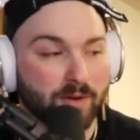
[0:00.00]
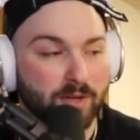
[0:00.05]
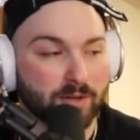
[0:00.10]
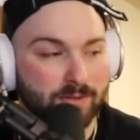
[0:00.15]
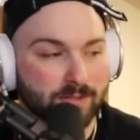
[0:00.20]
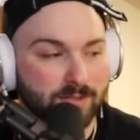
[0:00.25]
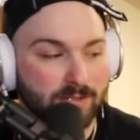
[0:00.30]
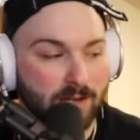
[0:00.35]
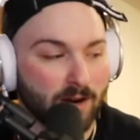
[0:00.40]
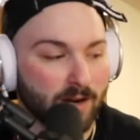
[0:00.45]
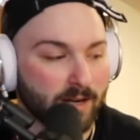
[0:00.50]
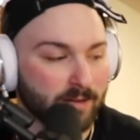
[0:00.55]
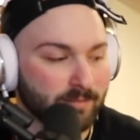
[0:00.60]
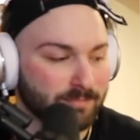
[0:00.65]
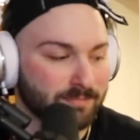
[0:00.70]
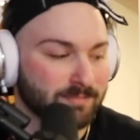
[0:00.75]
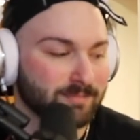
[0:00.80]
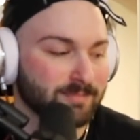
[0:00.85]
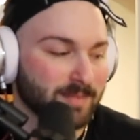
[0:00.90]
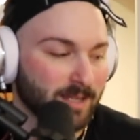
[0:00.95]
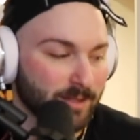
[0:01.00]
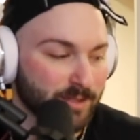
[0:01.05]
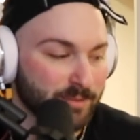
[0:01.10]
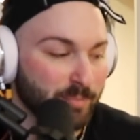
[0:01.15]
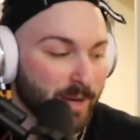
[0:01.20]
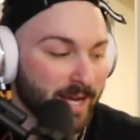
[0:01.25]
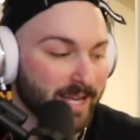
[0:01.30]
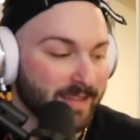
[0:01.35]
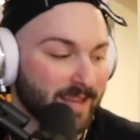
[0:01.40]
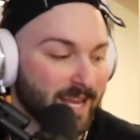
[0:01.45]
use. Sorry. I was
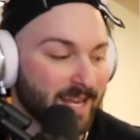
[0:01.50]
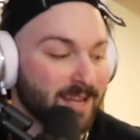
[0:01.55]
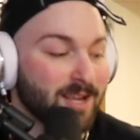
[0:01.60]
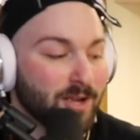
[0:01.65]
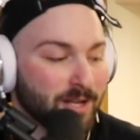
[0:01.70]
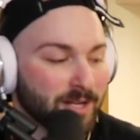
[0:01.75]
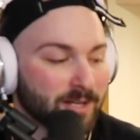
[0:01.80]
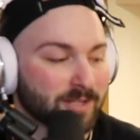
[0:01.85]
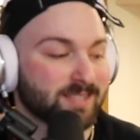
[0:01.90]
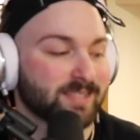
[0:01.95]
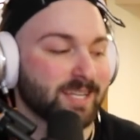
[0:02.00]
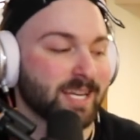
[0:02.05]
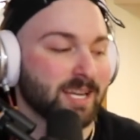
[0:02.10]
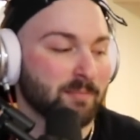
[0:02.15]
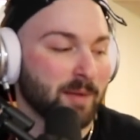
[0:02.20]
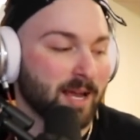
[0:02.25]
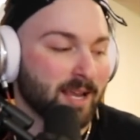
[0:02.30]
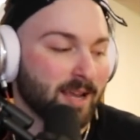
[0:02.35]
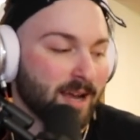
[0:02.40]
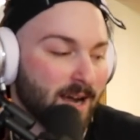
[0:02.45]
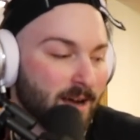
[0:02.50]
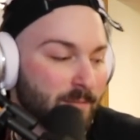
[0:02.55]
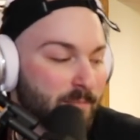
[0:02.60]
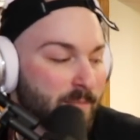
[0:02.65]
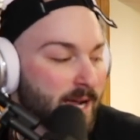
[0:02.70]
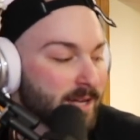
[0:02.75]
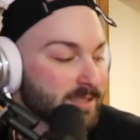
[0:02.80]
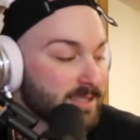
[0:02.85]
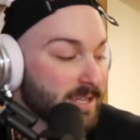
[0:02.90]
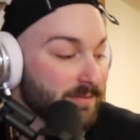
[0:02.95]
biting that. You'll see in my
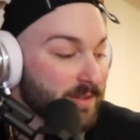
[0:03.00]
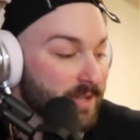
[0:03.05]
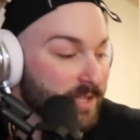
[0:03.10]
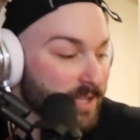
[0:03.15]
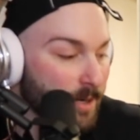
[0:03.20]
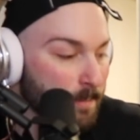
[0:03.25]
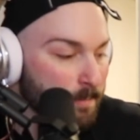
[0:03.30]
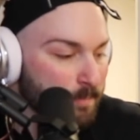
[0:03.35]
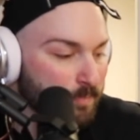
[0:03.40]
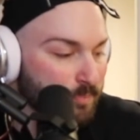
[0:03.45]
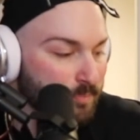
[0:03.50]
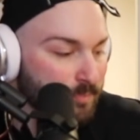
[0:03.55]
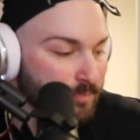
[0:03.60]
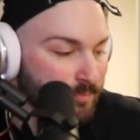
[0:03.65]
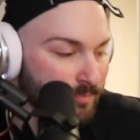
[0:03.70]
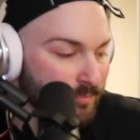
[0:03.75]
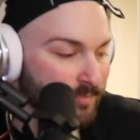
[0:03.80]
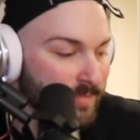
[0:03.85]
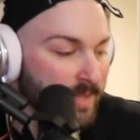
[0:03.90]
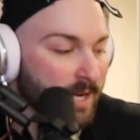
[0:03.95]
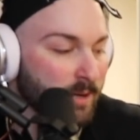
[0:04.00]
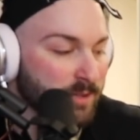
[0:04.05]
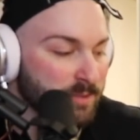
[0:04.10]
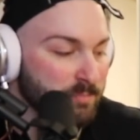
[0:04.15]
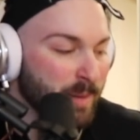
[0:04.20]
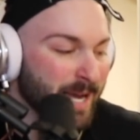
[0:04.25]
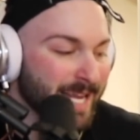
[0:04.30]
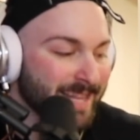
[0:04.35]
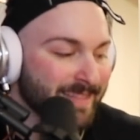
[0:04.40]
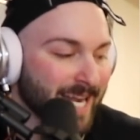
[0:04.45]
mail day video that I was
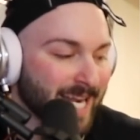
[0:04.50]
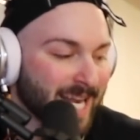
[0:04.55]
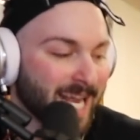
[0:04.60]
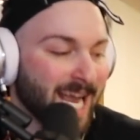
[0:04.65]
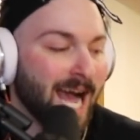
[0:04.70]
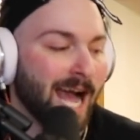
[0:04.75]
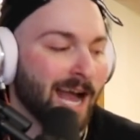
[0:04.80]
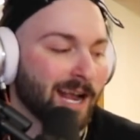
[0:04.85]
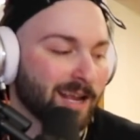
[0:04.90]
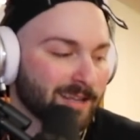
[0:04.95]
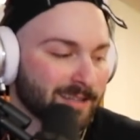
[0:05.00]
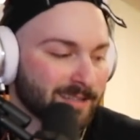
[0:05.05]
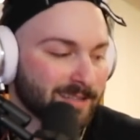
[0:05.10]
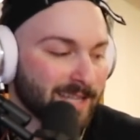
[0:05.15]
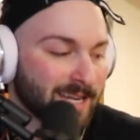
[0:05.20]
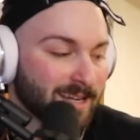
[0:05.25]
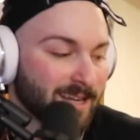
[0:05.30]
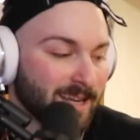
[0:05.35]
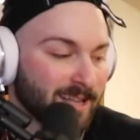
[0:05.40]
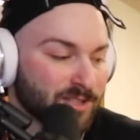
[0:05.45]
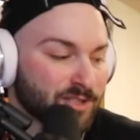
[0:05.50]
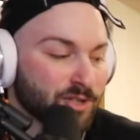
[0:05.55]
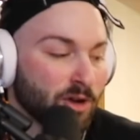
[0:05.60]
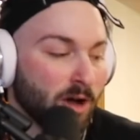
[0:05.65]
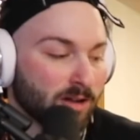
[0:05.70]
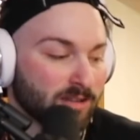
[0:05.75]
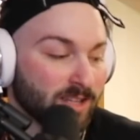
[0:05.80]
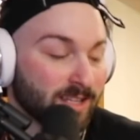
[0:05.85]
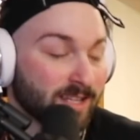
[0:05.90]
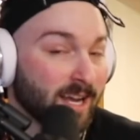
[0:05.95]
biting a cock, that
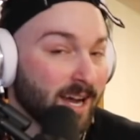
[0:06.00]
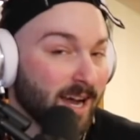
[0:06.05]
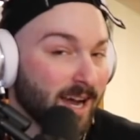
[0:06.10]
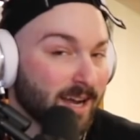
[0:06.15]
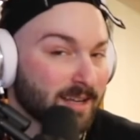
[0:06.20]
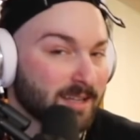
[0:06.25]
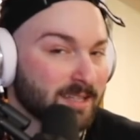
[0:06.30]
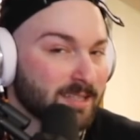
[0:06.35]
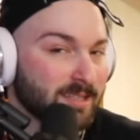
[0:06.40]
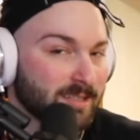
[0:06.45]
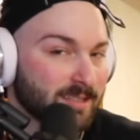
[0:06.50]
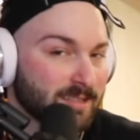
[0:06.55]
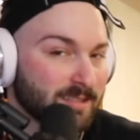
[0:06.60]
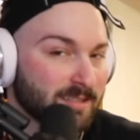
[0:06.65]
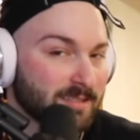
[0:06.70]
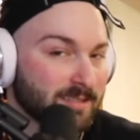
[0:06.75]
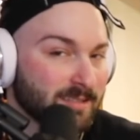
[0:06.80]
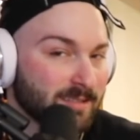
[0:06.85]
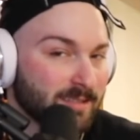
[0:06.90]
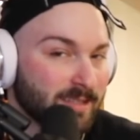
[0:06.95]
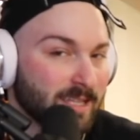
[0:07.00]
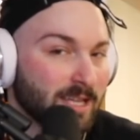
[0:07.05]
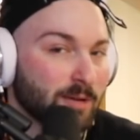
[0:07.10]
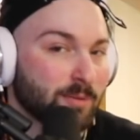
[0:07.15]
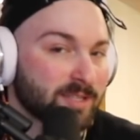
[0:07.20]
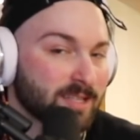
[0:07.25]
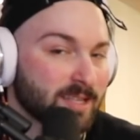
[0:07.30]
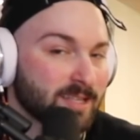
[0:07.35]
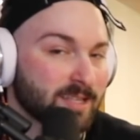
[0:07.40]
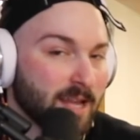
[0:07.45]
chocolate cock.
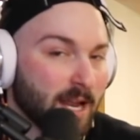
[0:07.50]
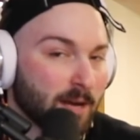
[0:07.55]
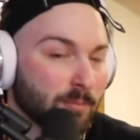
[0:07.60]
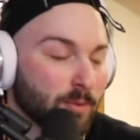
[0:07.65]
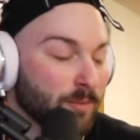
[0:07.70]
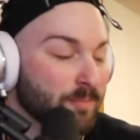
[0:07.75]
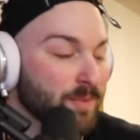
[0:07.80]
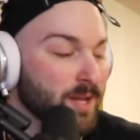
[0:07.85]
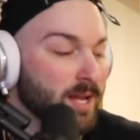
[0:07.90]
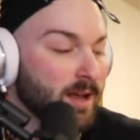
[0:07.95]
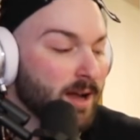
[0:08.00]
It's edible.